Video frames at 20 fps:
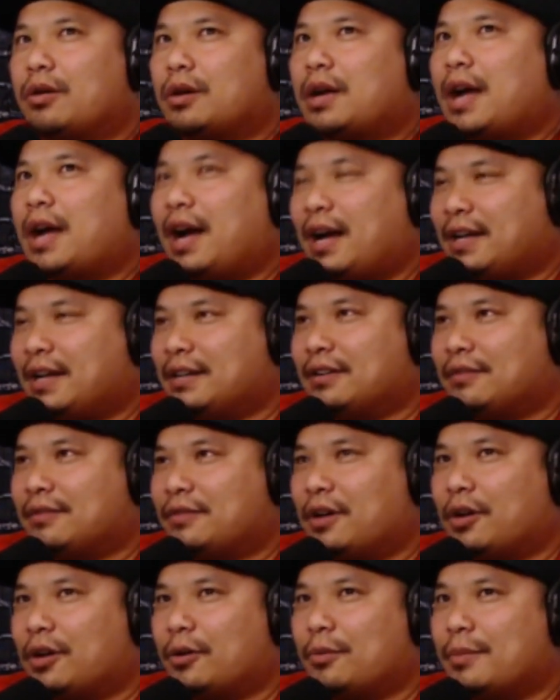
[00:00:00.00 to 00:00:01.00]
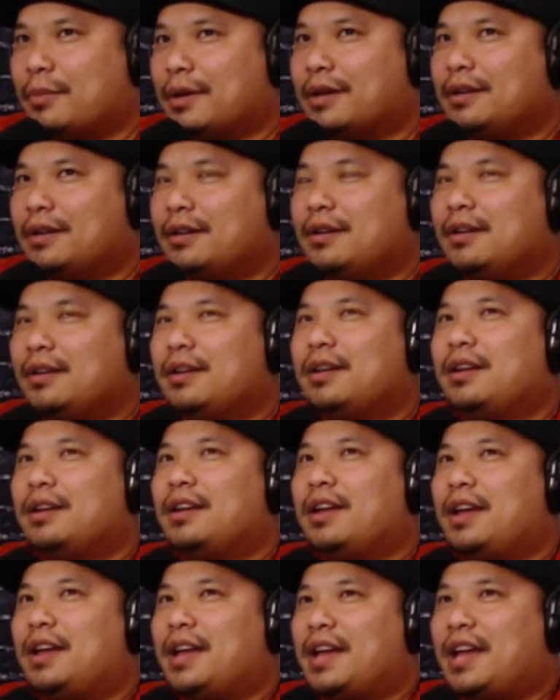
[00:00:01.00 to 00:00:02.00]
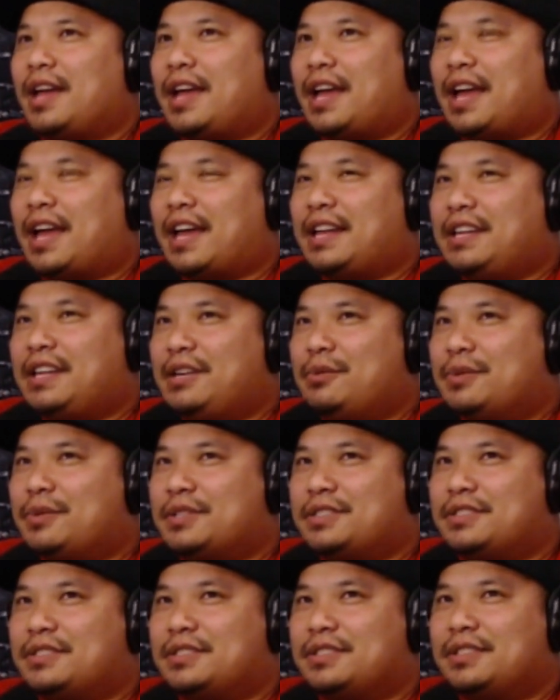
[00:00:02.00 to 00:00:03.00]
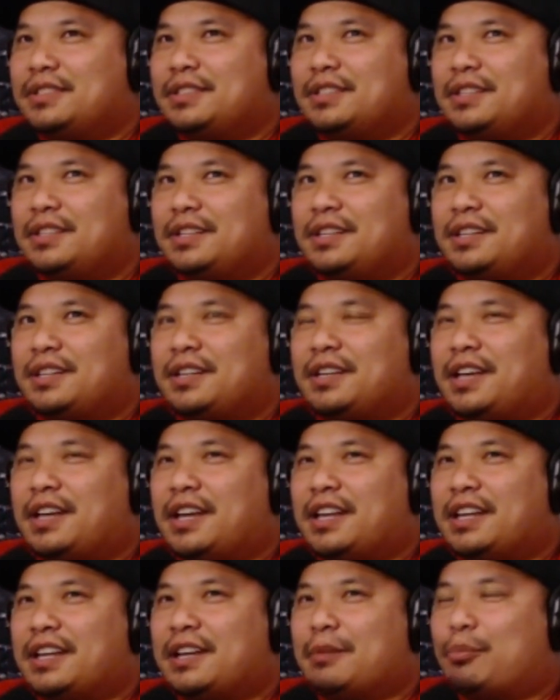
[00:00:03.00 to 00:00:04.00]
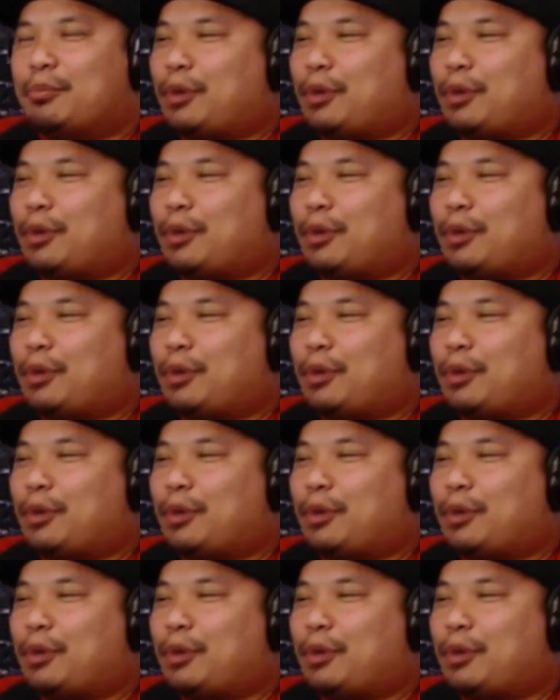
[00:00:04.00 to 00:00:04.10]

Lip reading: kind of got open, and he was getting